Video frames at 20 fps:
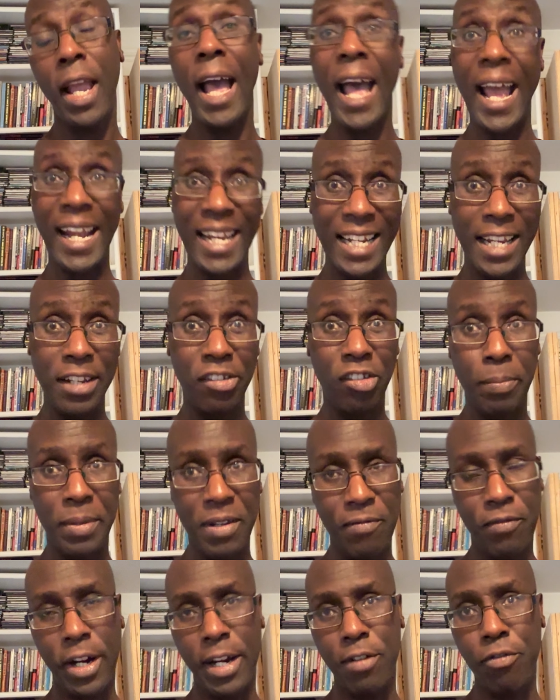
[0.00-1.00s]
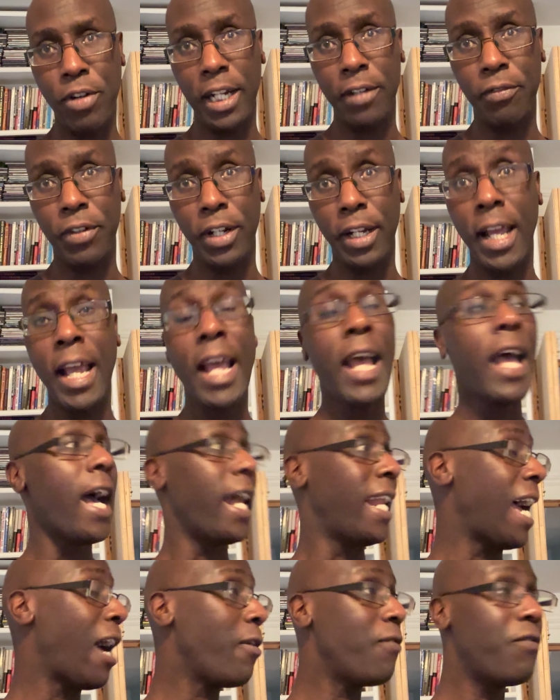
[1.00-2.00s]
And it needs to be very relevant. And
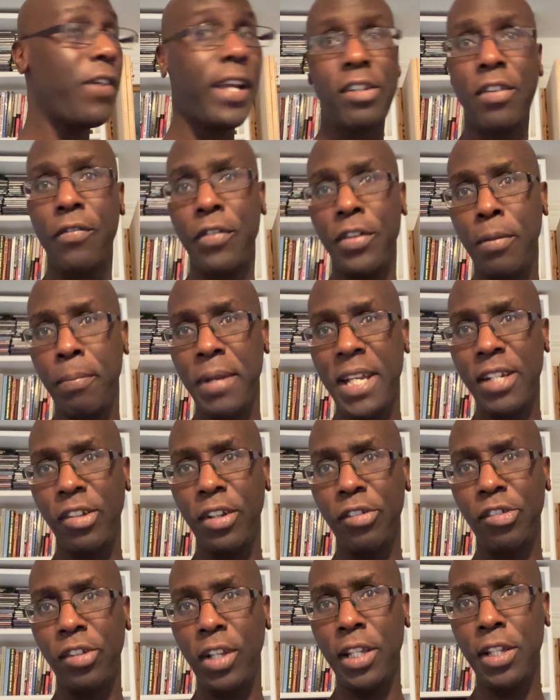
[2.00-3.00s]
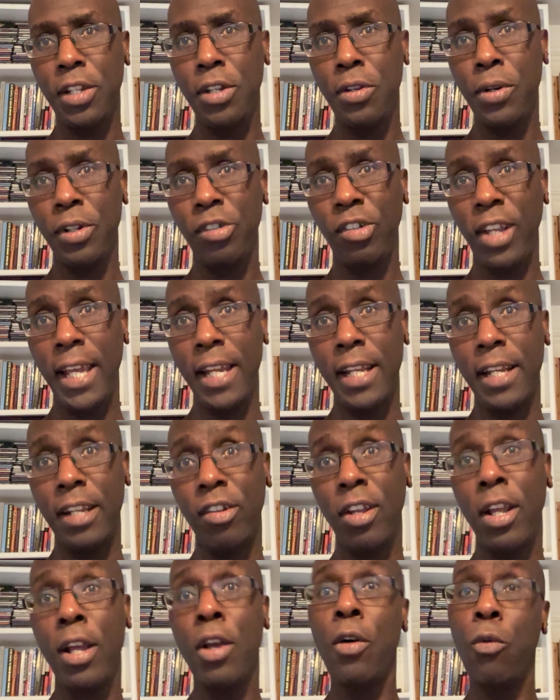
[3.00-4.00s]
how effective are the meetings that you attend?
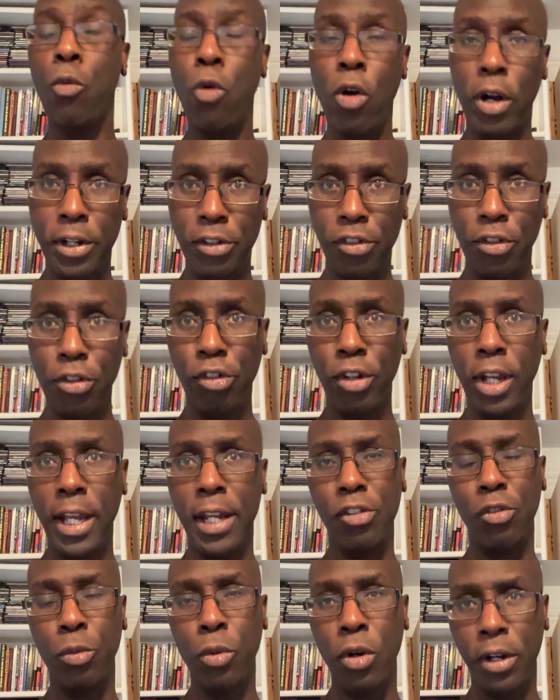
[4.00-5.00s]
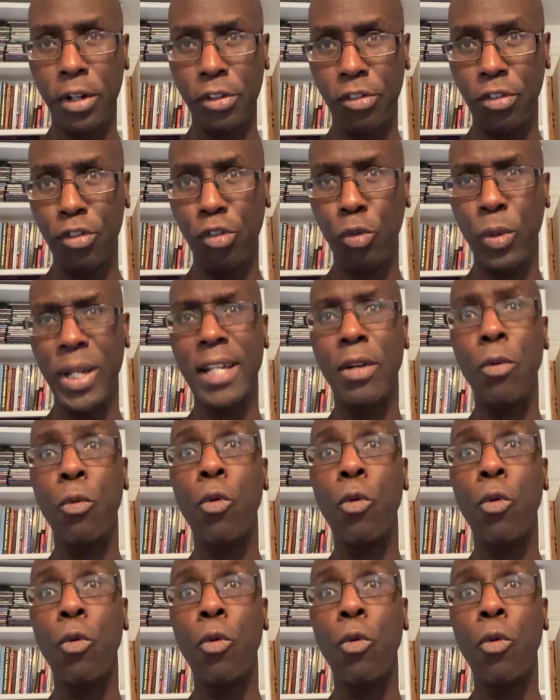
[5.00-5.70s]
What could you change? What could you tweak?